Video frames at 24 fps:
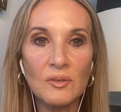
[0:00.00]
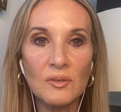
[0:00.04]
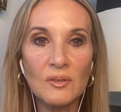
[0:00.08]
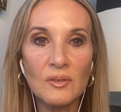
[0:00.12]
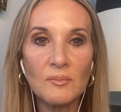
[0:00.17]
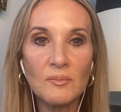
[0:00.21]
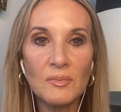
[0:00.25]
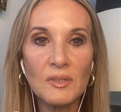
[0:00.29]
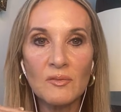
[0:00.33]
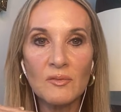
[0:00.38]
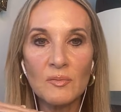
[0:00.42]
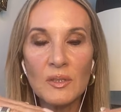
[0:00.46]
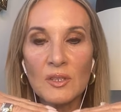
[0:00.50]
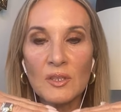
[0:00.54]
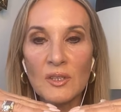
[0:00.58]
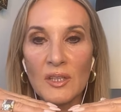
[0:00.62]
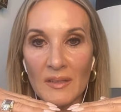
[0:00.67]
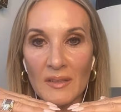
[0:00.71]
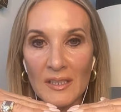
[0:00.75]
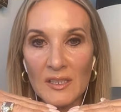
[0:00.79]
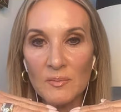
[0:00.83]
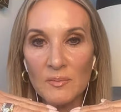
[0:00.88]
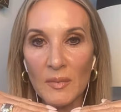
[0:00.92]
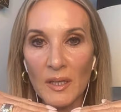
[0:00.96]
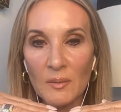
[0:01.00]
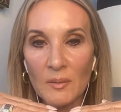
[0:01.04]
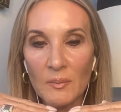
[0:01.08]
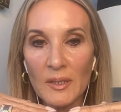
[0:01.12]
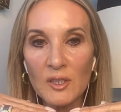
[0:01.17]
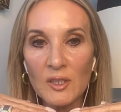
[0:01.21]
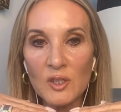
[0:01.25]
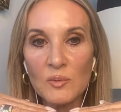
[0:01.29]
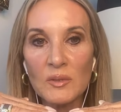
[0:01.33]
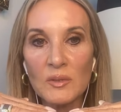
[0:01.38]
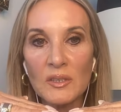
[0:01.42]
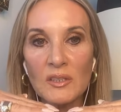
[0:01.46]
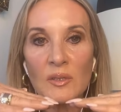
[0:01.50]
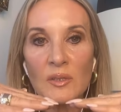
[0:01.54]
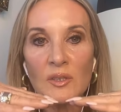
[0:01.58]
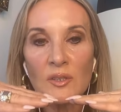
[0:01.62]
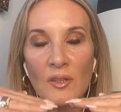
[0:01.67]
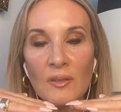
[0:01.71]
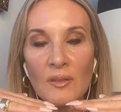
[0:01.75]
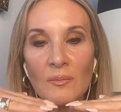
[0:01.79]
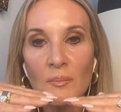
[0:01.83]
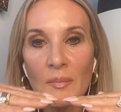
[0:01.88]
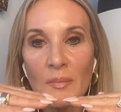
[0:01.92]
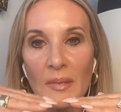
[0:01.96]
But if we do, and that's mm-hmm. mind management, if you
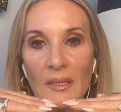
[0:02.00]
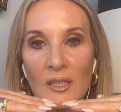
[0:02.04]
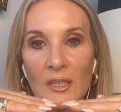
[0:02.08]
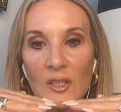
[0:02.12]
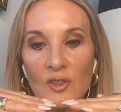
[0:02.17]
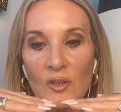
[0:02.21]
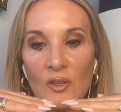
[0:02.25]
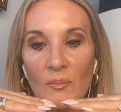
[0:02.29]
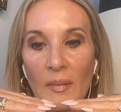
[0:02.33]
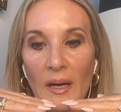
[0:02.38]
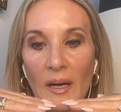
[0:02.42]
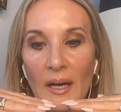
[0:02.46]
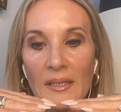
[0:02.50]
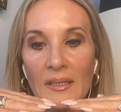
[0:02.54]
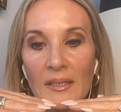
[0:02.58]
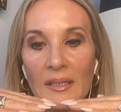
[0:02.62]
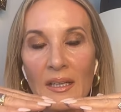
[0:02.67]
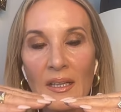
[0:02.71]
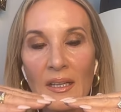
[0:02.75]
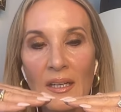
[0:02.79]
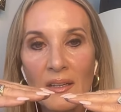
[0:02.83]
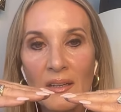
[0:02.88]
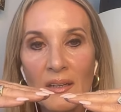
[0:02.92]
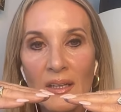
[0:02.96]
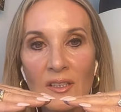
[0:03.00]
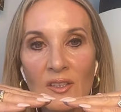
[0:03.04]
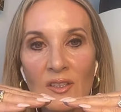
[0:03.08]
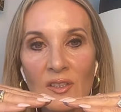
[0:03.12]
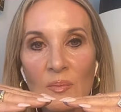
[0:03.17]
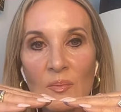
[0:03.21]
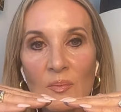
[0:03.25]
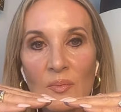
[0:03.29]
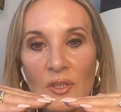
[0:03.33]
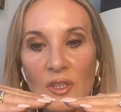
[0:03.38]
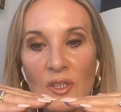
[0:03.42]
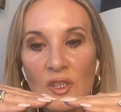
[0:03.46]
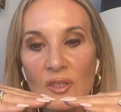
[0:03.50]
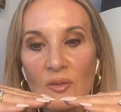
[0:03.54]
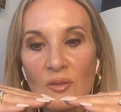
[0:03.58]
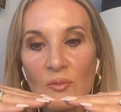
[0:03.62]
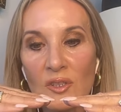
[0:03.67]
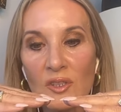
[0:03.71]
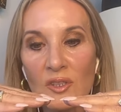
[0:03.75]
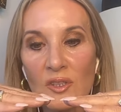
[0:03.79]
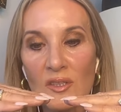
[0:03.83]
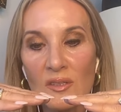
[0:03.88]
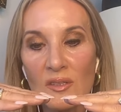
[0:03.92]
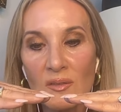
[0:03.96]
don't manage your mind, that depression,
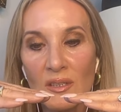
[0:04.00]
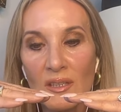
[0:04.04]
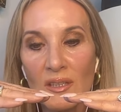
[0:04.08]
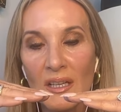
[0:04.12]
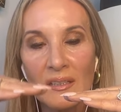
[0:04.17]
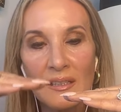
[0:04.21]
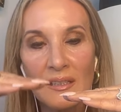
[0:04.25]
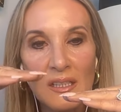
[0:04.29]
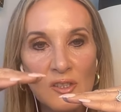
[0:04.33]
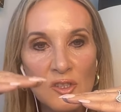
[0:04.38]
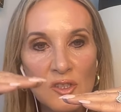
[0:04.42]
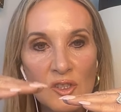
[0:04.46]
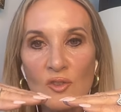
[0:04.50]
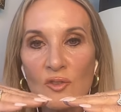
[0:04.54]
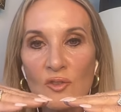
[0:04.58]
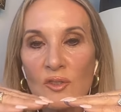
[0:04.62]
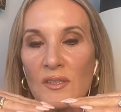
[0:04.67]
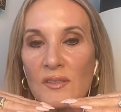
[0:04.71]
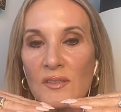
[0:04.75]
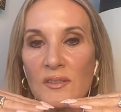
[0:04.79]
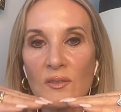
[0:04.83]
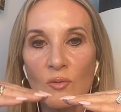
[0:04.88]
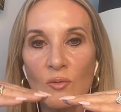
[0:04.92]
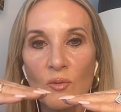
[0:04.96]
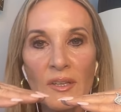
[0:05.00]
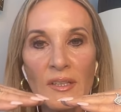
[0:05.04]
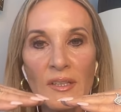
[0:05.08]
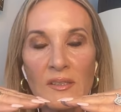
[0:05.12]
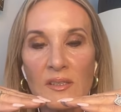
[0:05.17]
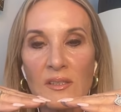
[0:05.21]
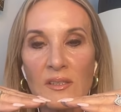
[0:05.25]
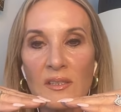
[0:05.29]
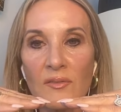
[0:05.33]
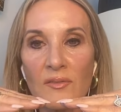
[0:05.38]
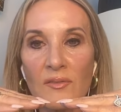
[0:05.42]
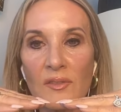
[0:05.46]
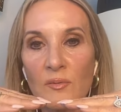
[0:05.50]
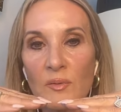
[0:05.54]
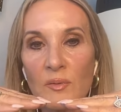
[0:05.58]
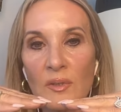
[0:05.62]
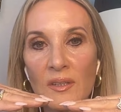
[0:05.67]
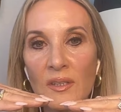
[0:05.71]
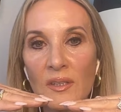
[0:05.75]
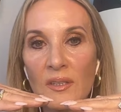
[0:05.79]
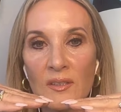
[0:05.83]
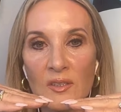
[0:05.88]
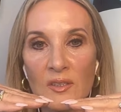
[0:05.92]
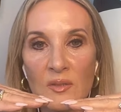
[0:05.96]
which is, and that stress and all that stuff that we
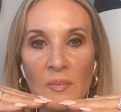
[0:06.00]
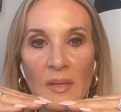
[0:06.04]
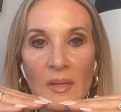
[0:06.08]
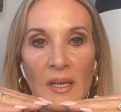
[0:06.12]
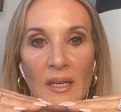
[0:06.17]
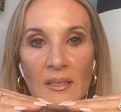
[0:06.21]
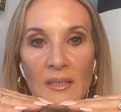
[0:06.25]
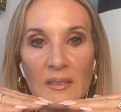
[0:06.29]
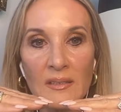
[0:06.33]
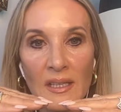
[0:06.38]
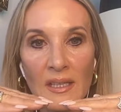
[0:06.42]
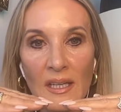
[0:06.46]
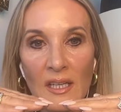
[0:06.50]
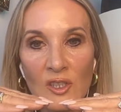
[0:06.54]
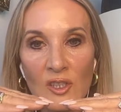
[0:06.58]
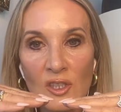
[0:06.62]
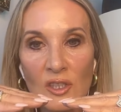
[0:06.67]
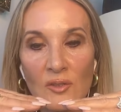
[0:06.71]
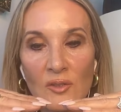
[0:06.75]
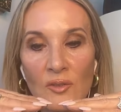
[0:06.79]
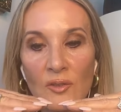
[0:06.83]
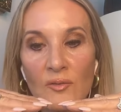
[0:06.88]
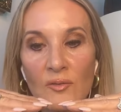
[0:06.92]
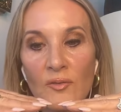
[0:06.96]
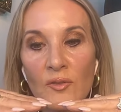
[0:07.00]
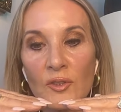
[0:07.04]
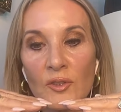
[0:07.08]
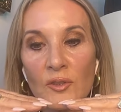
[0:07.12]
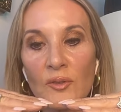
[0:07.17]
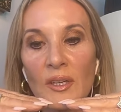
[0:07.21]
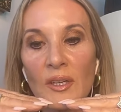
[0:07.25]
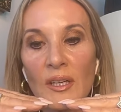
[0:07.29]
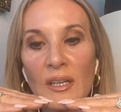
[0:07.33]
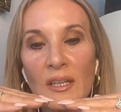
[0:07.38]
think is bad is actually good for you.